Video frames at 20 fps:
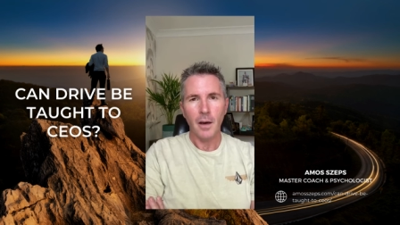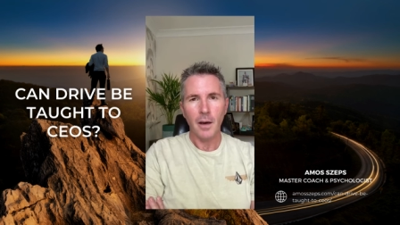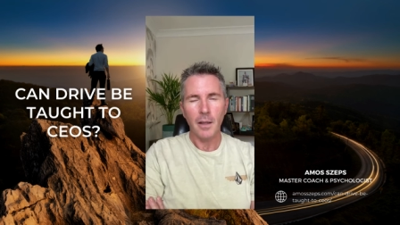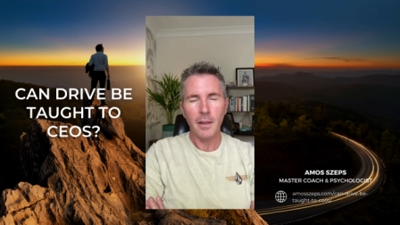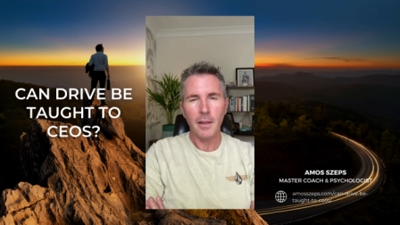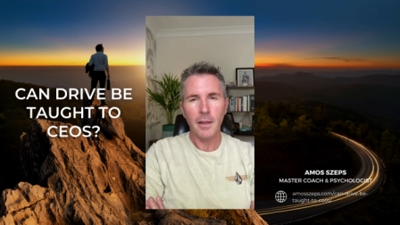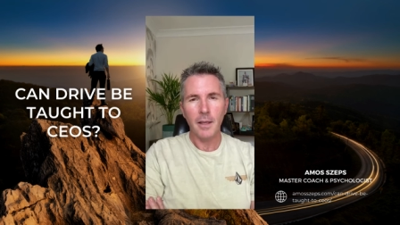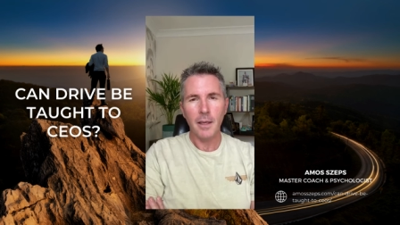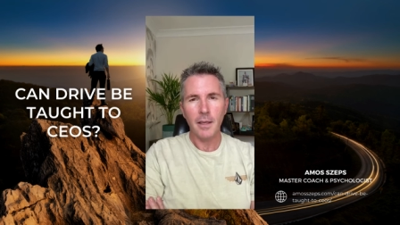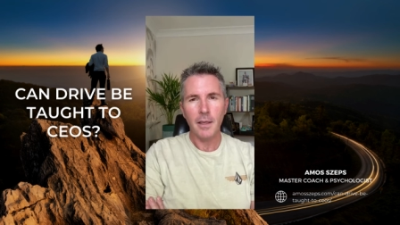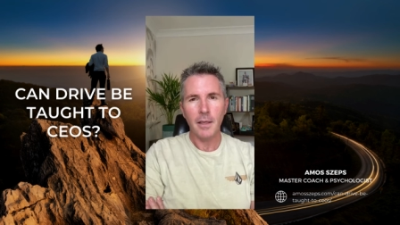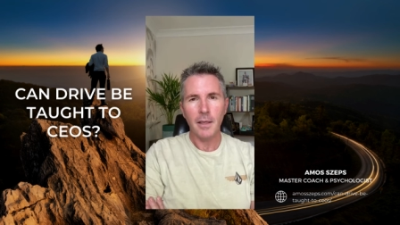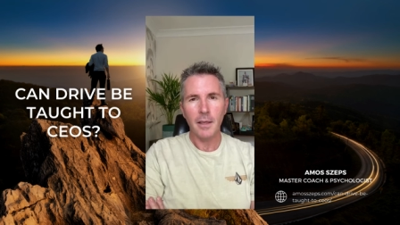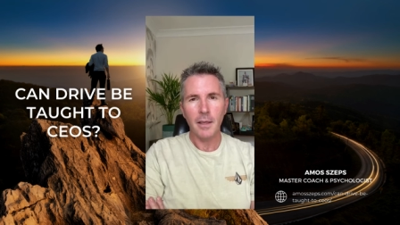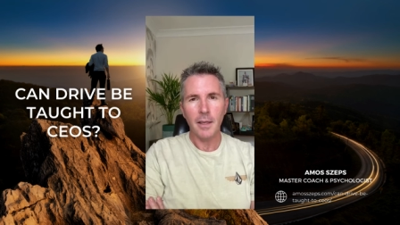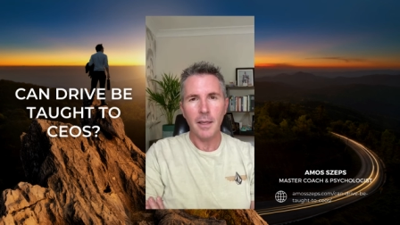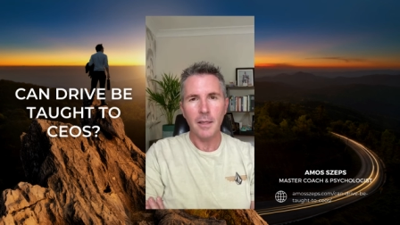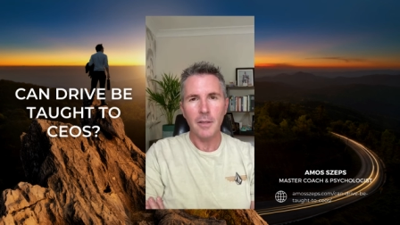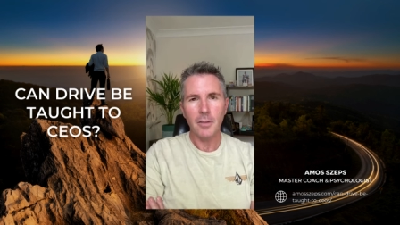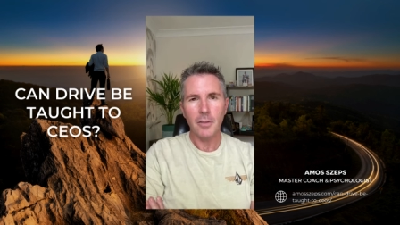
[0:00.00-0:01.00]
I think
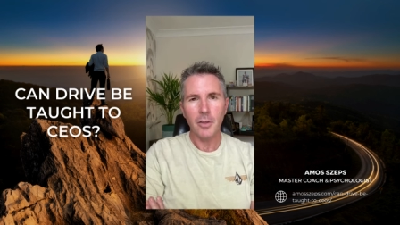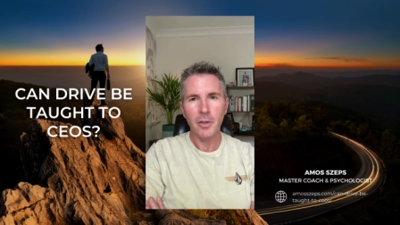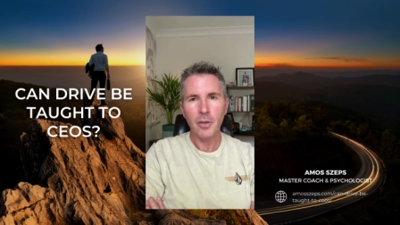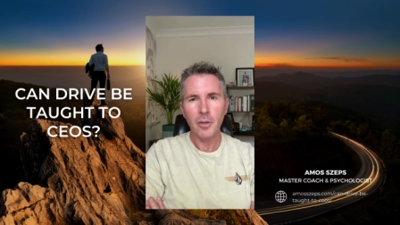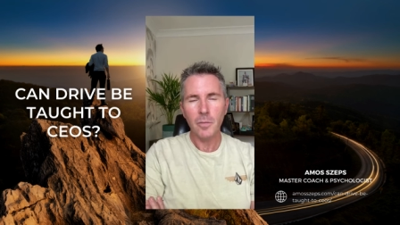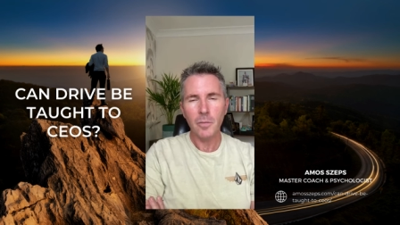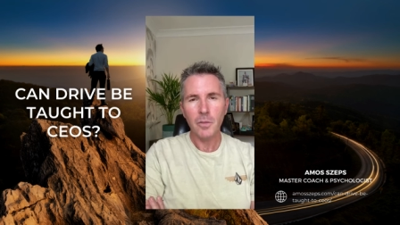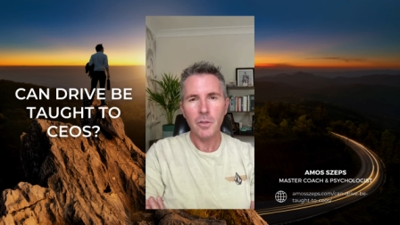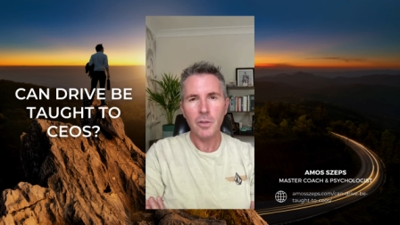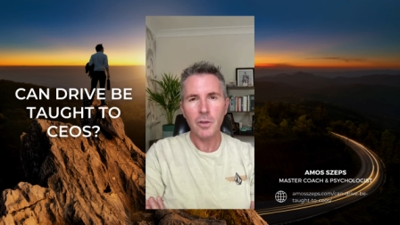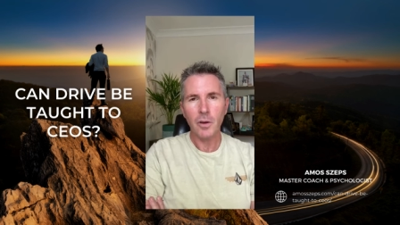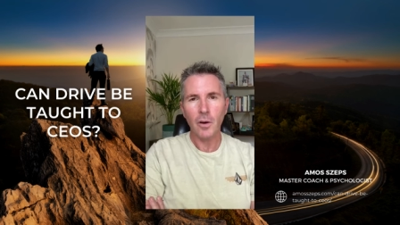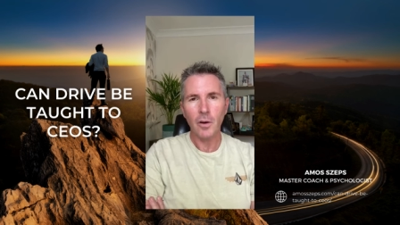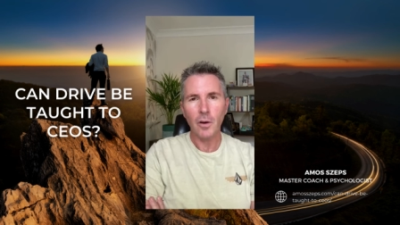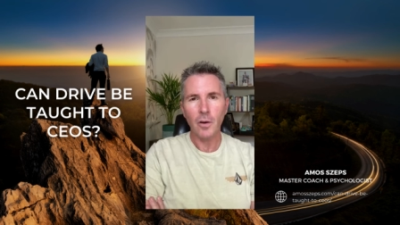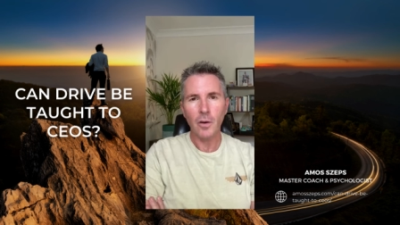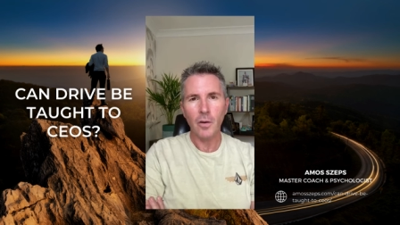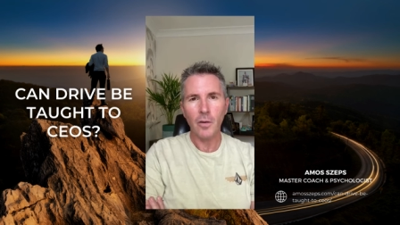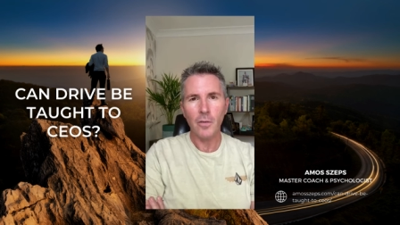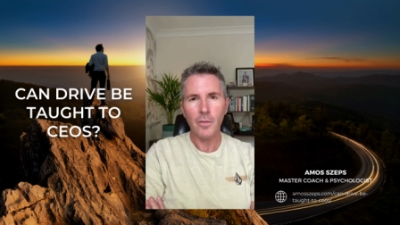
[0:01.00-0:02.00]
in terms
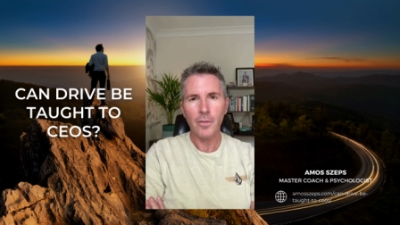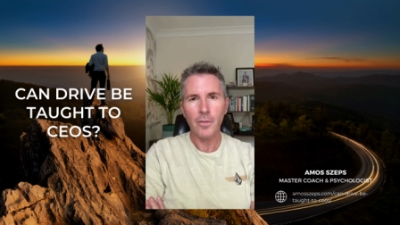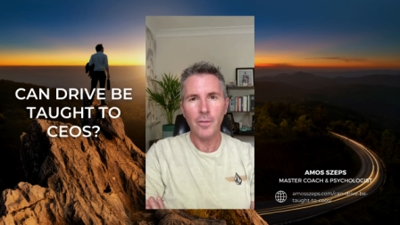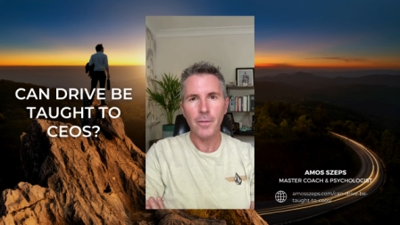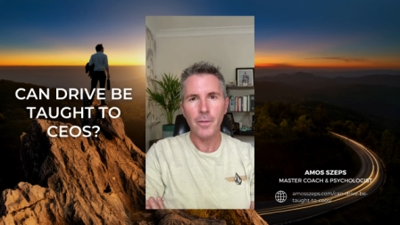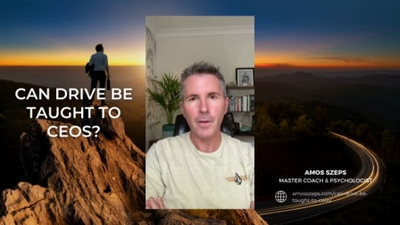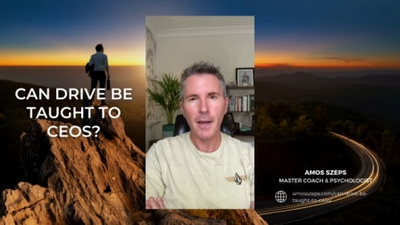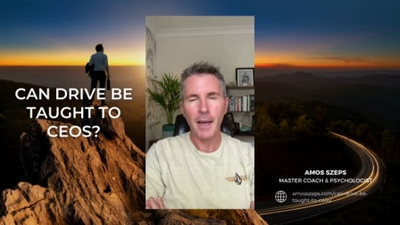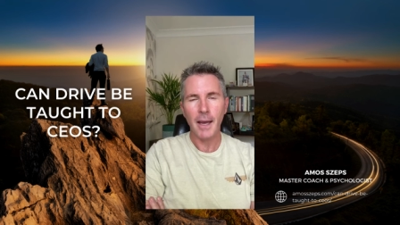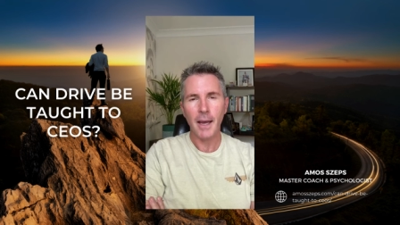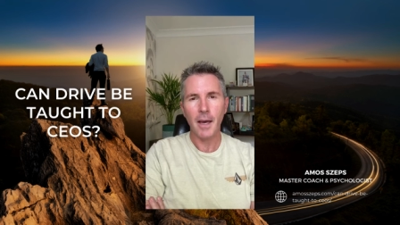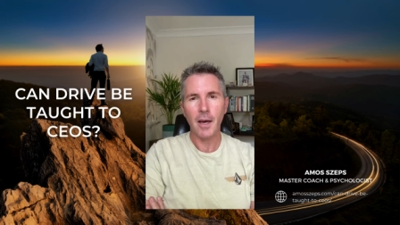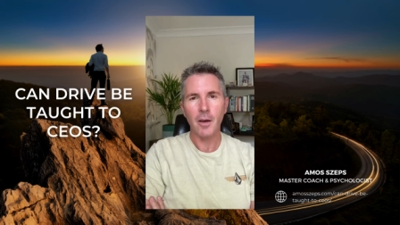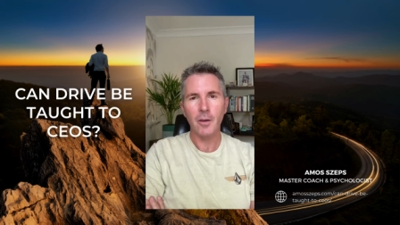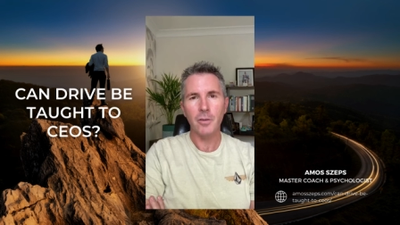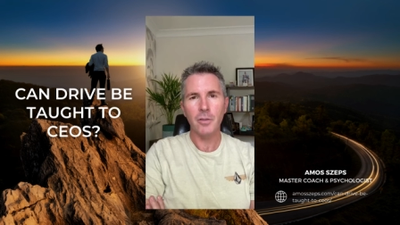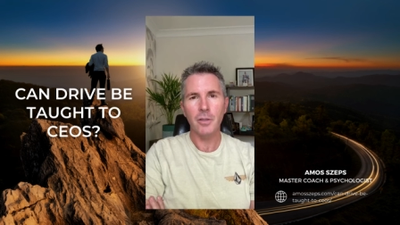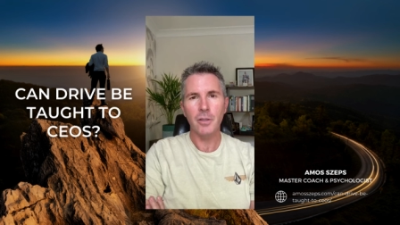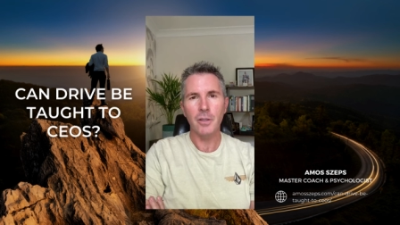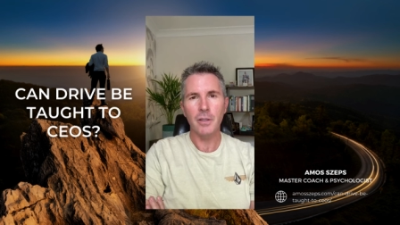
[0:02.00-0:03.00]
of
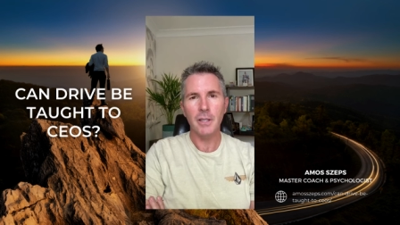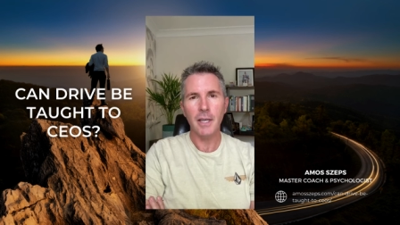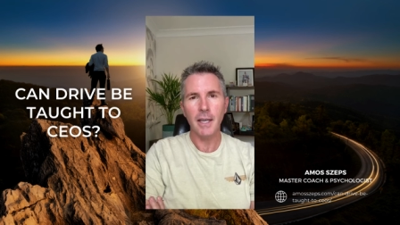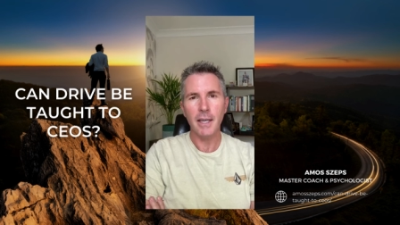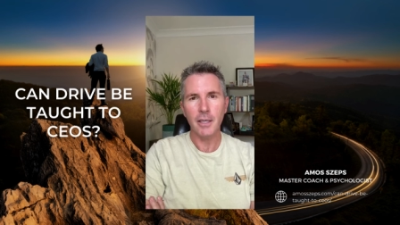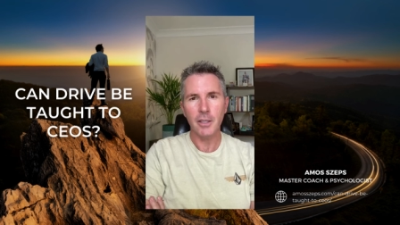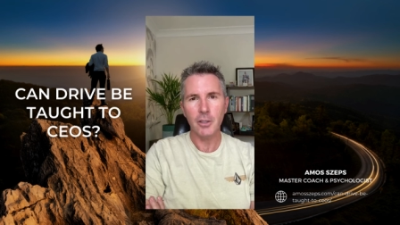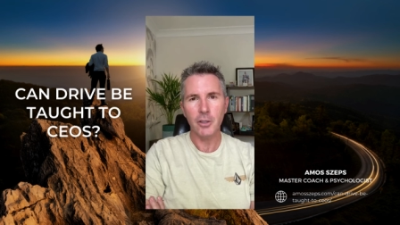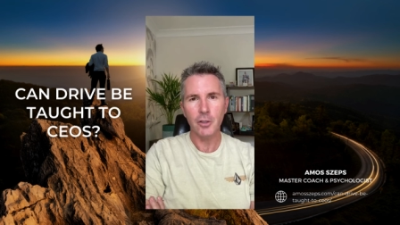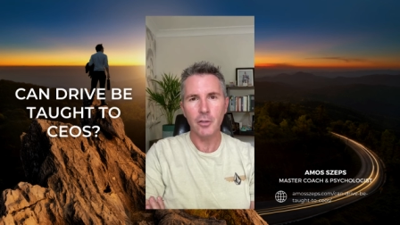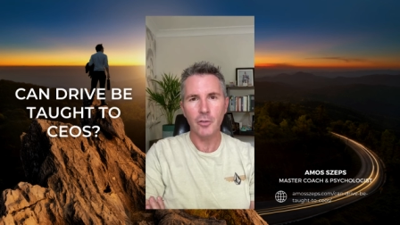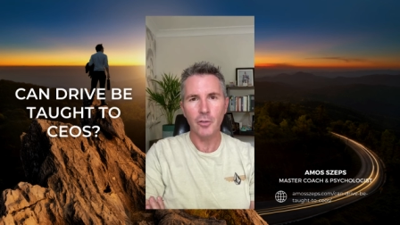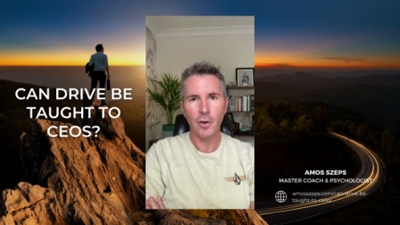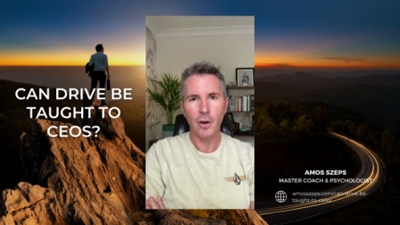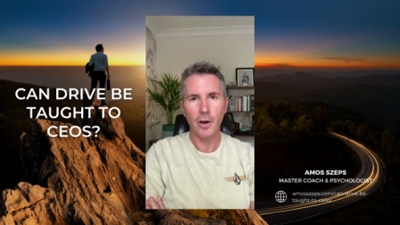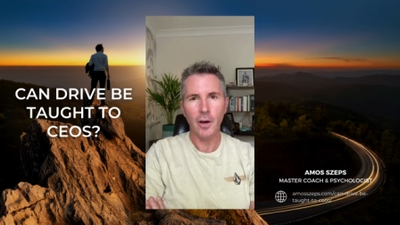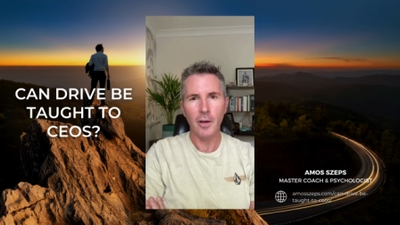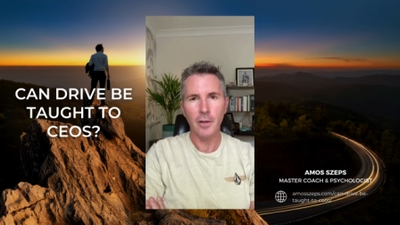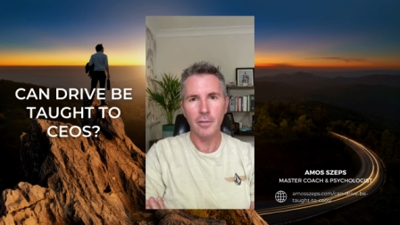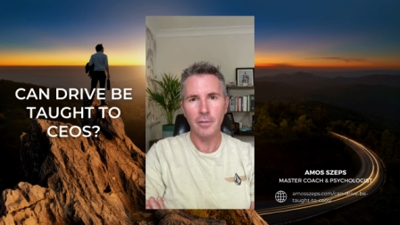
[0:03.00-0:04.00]
how to teach
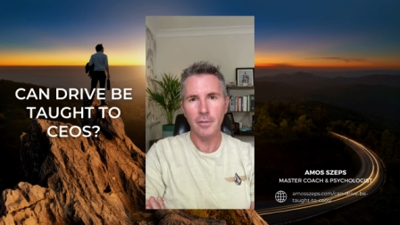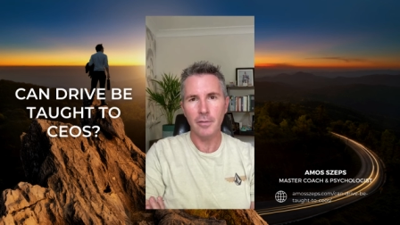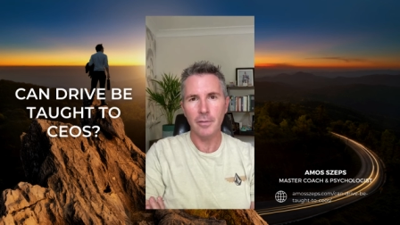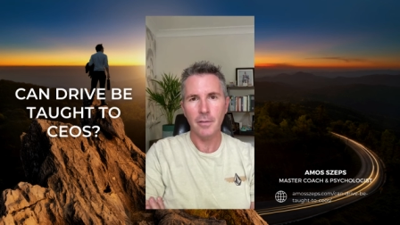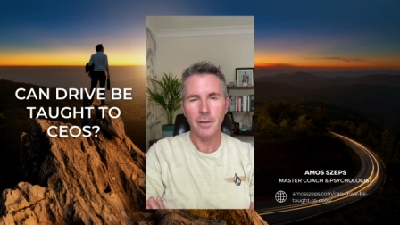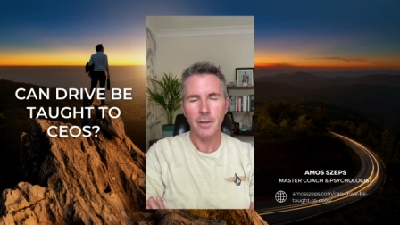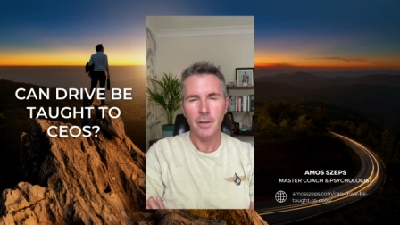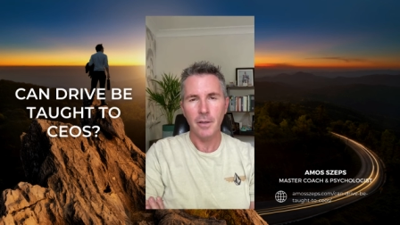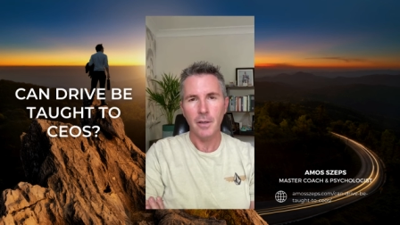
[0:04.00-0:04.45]
drive,